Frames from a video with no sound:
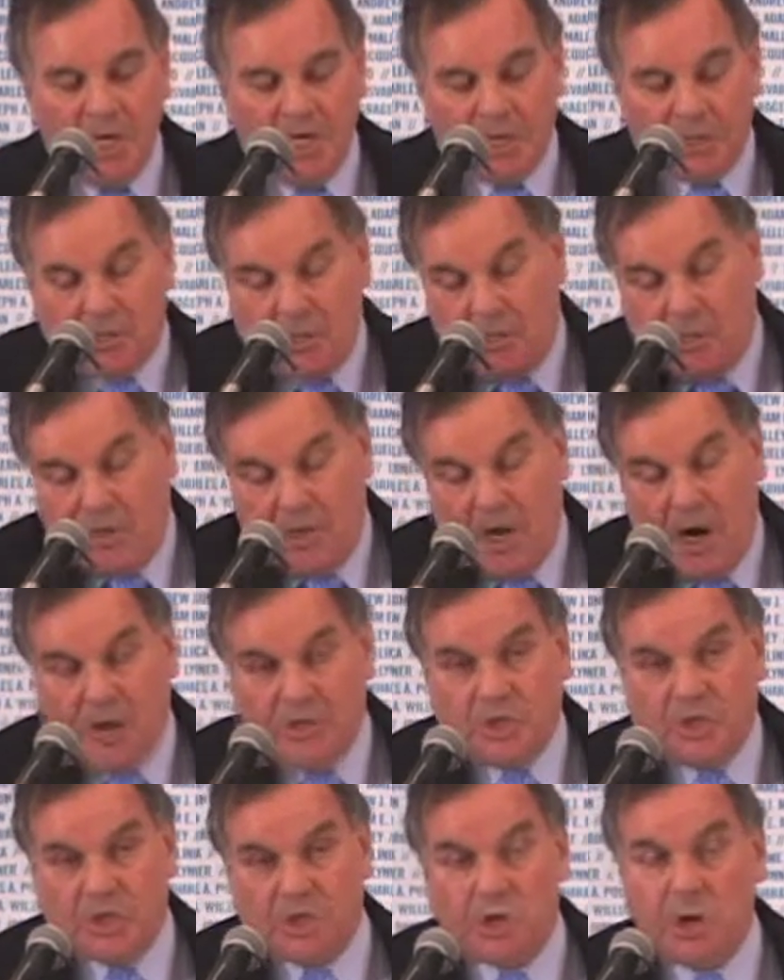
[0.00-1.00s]
there's the
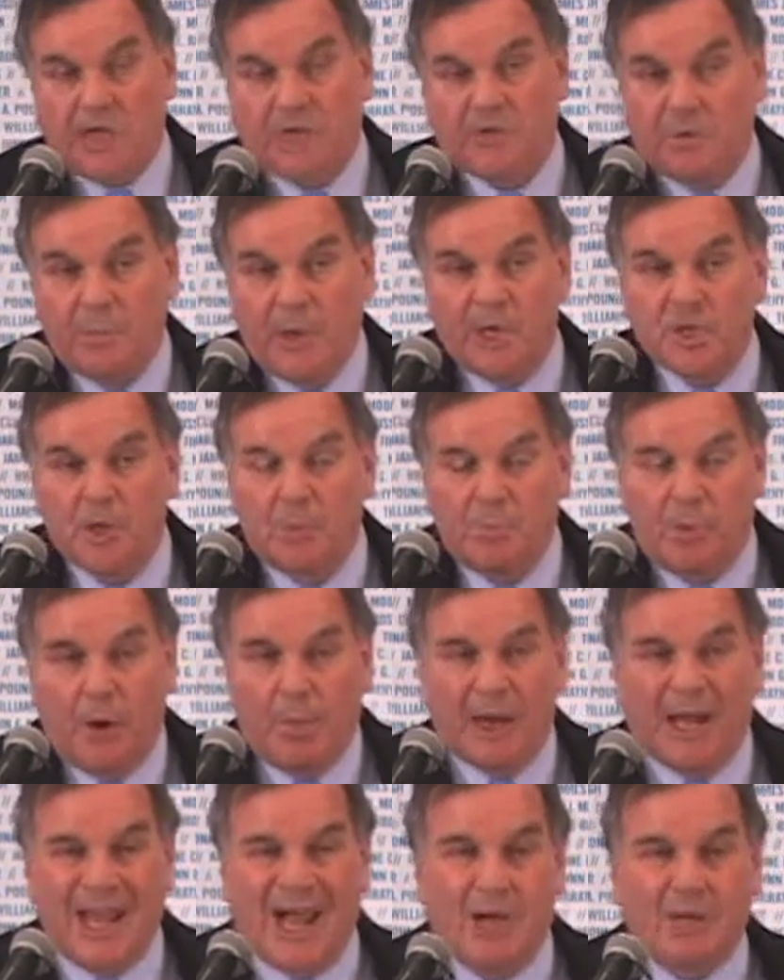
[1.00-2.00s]
largest transformation of
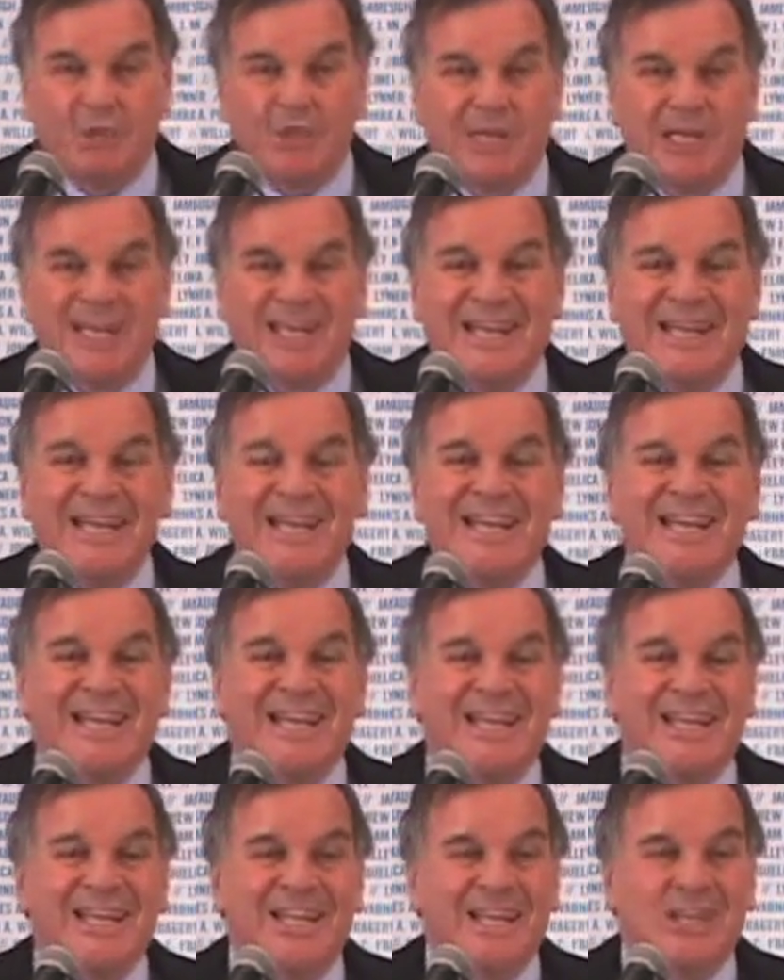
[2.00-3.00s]
public housing
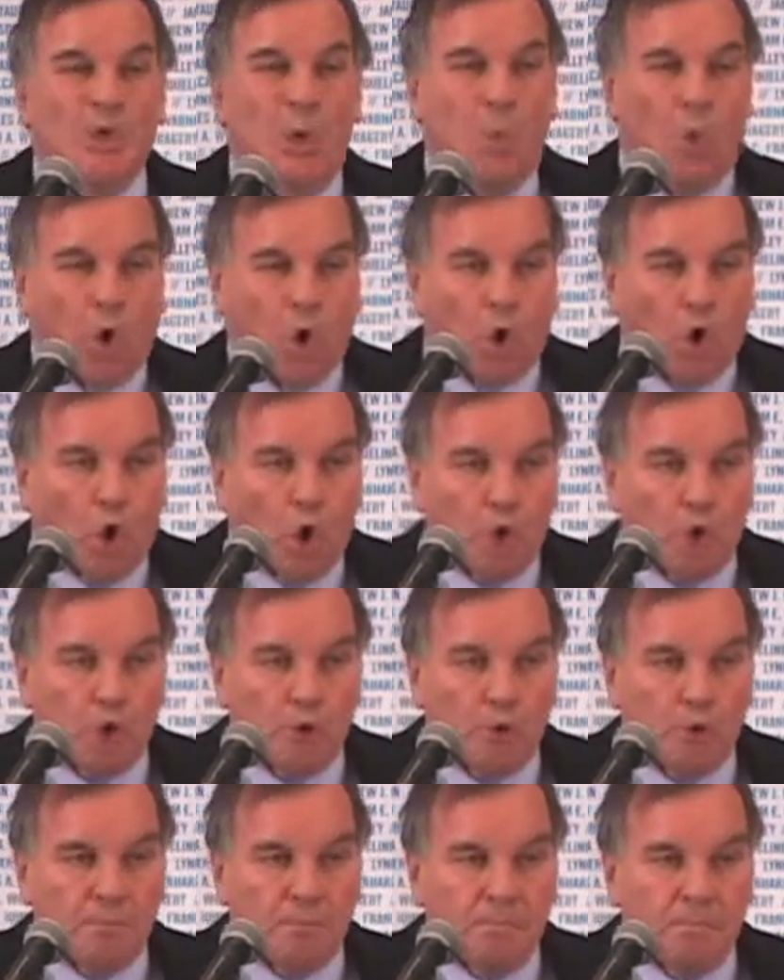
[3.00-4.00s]
in the world.
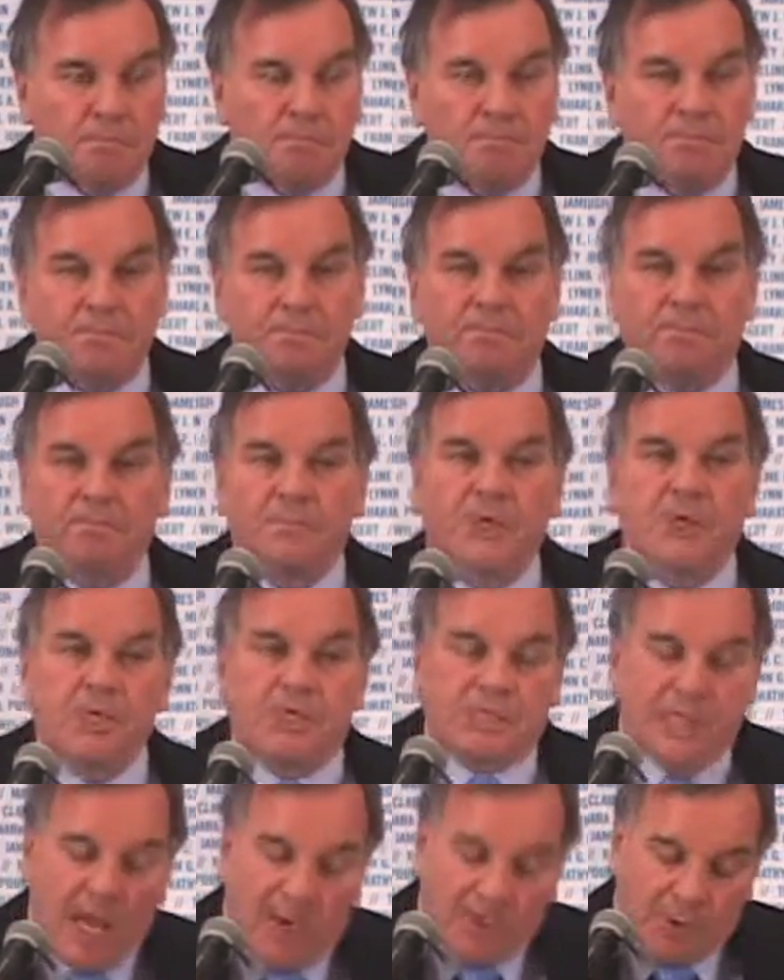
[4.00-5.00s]

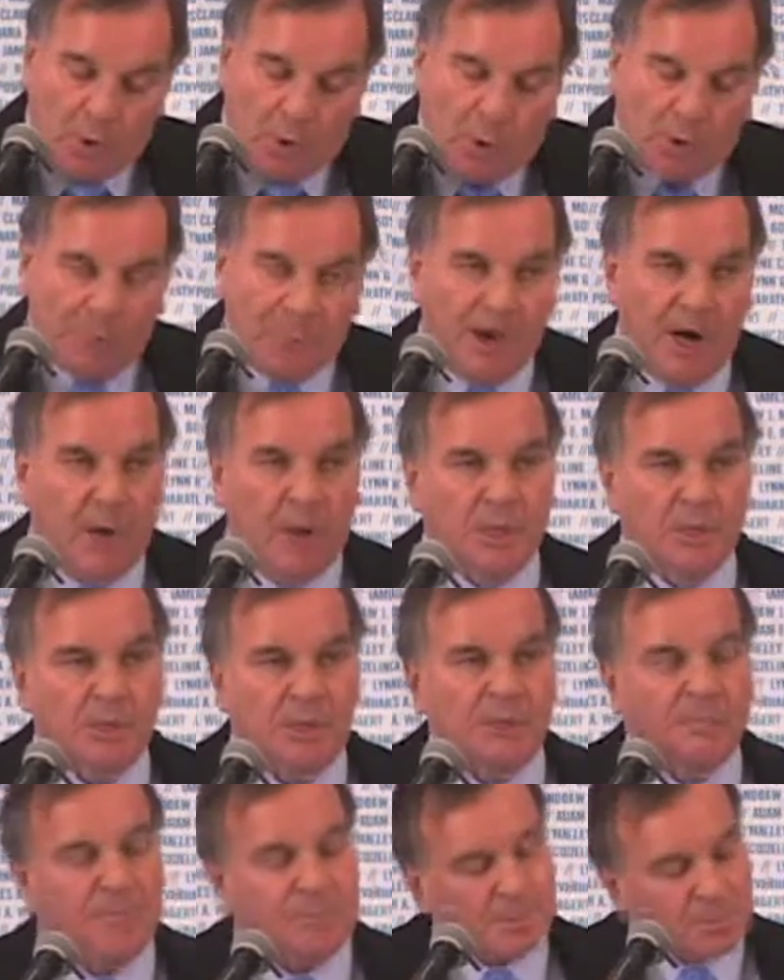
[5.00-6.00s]
Example, go to
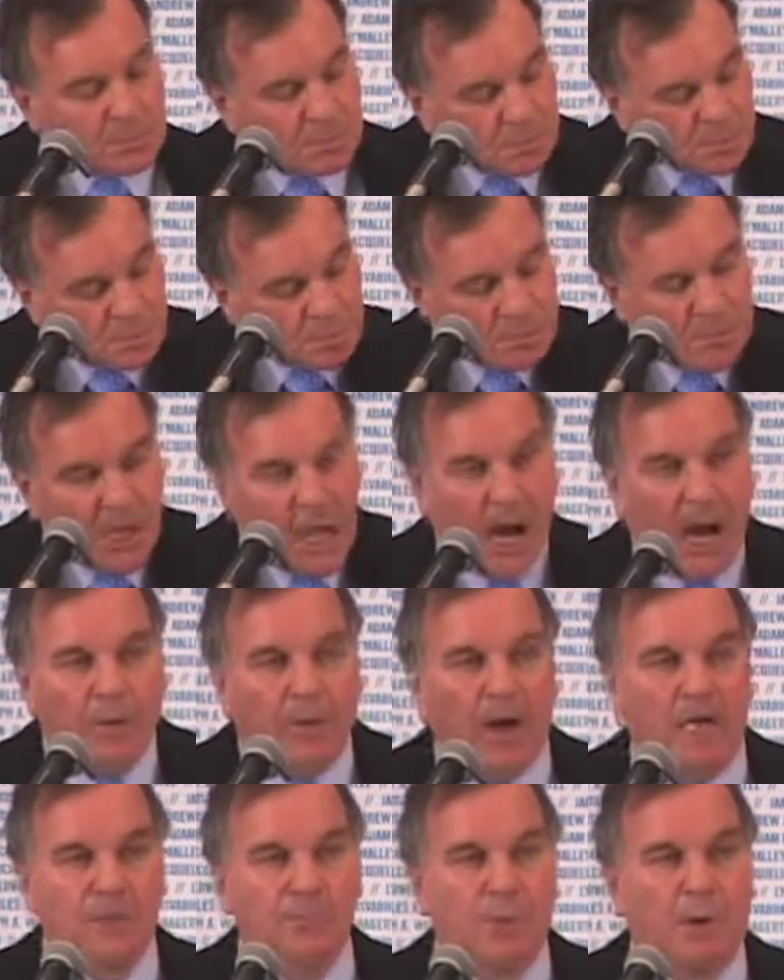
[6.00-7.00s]
Paris,
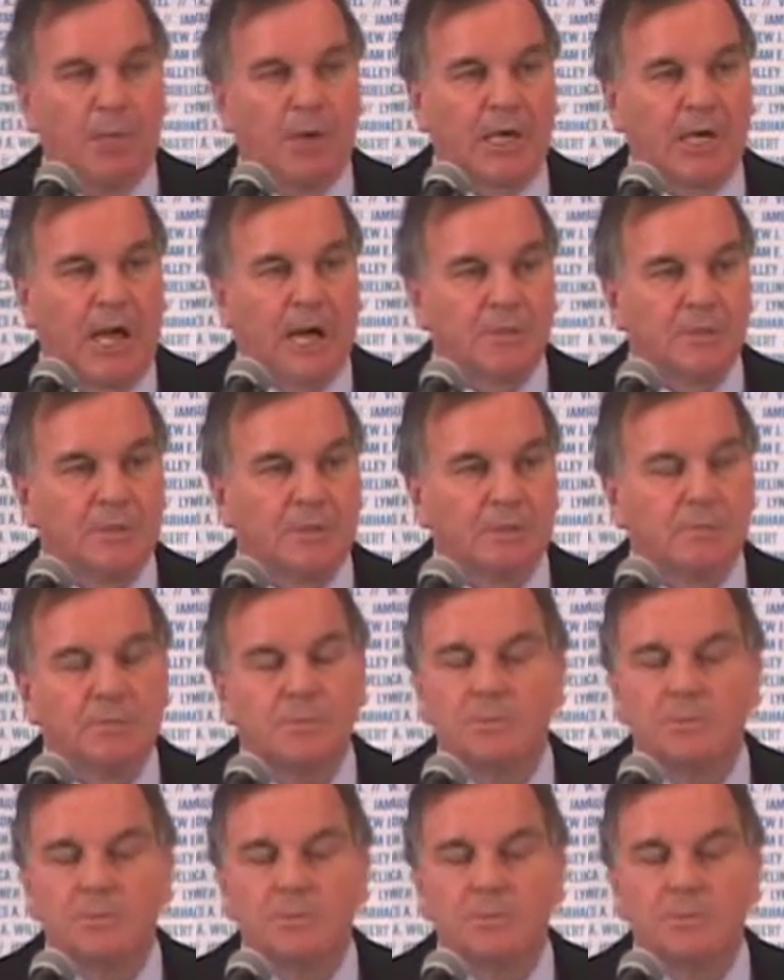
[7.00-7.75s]
high-rise public housing.